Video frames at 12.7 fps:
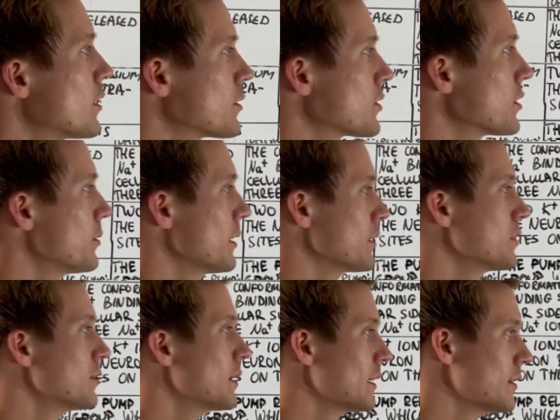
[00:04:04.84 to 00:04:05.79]
So as
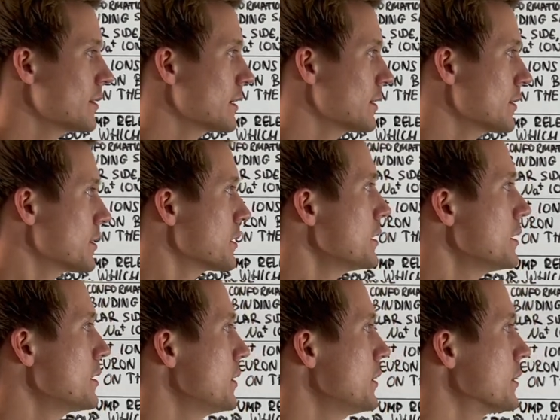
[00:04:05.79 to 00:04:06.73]
you guys can see
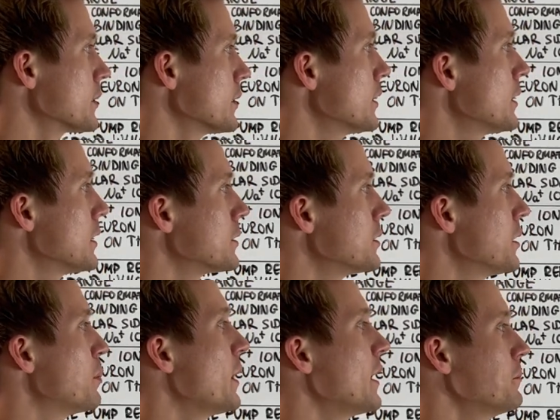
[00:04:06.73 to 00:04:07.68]
here, the
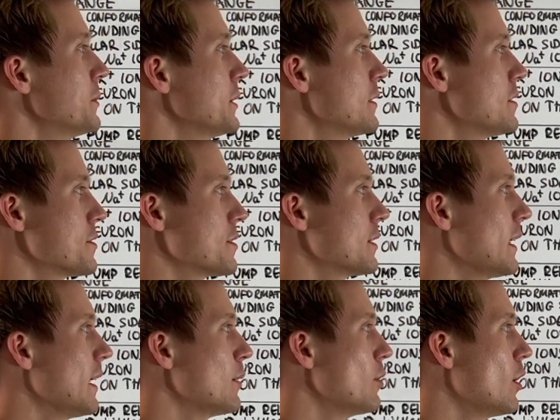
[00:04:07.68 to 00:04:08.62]
pump is
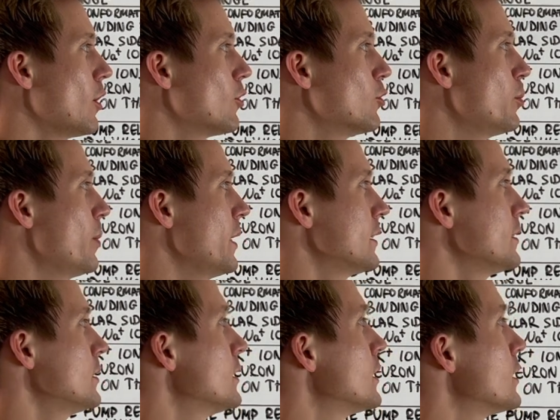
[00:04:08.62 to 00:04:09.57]
now
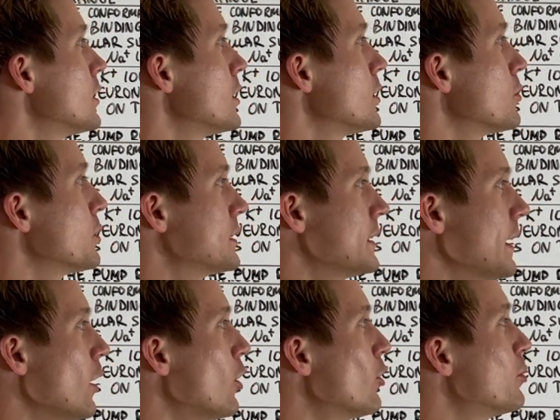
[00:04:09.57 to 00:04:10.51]
open with the
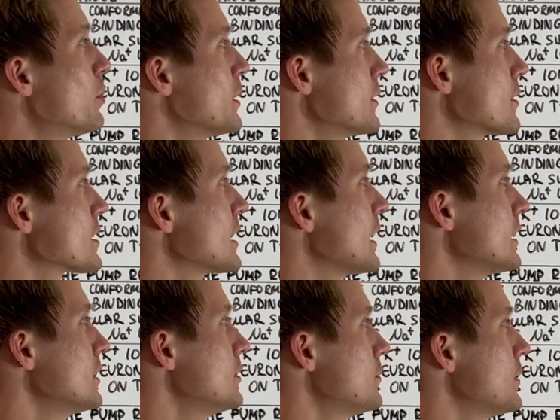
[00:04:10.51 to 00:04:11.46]
open
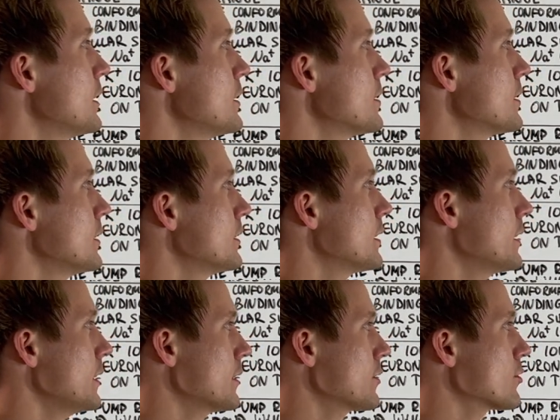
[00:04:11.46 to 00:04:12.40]
side facing the
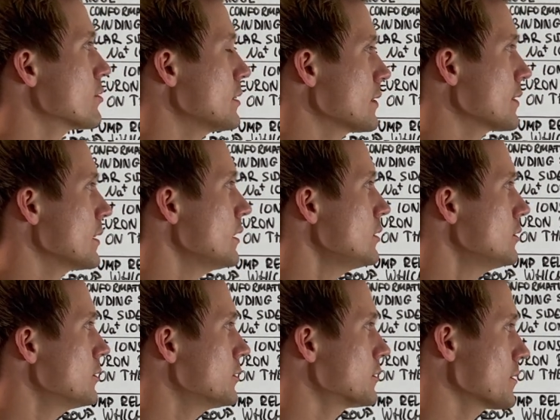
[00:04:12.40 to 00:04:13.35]

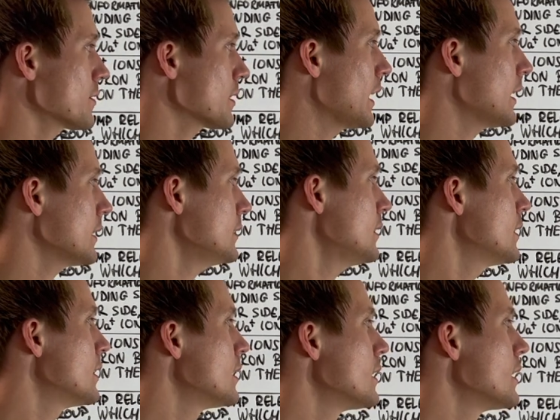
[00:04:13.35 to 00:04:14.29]
extracellular side
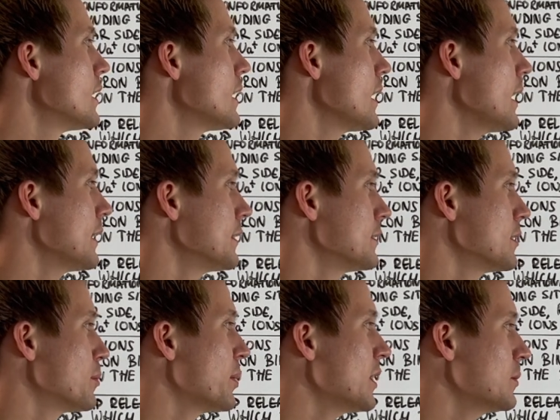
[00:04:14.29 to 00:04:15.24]
and the
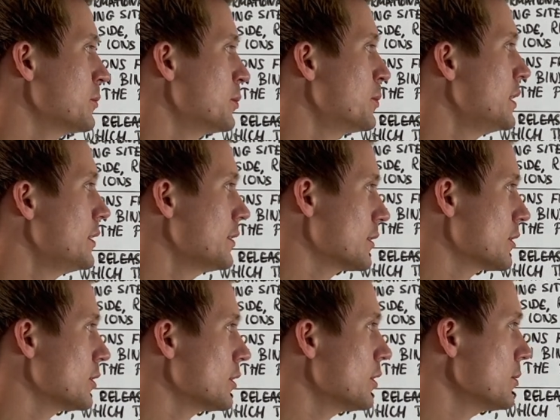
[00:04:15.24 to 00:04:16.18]
pump being
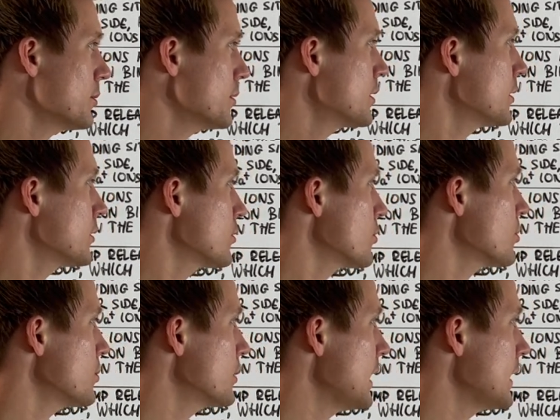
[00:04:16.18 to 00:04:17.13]
closed
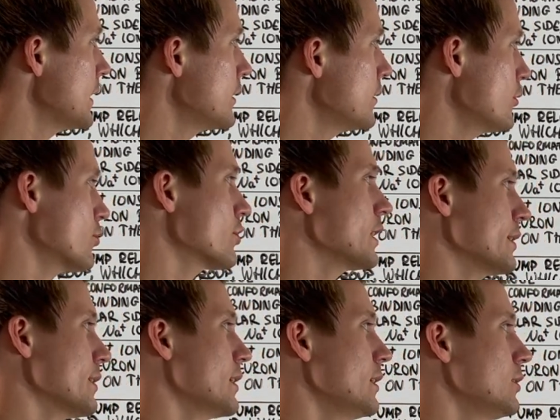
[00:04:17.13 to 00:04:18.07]
to the
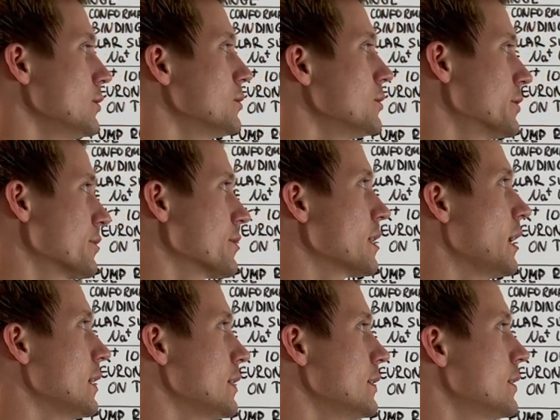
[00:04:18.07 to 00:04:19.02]
intracellular
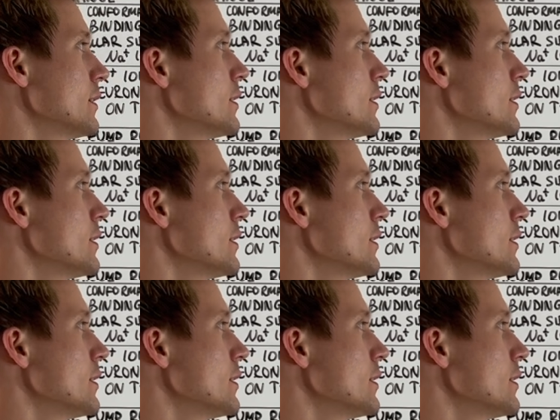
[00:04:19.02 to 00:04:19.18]
side.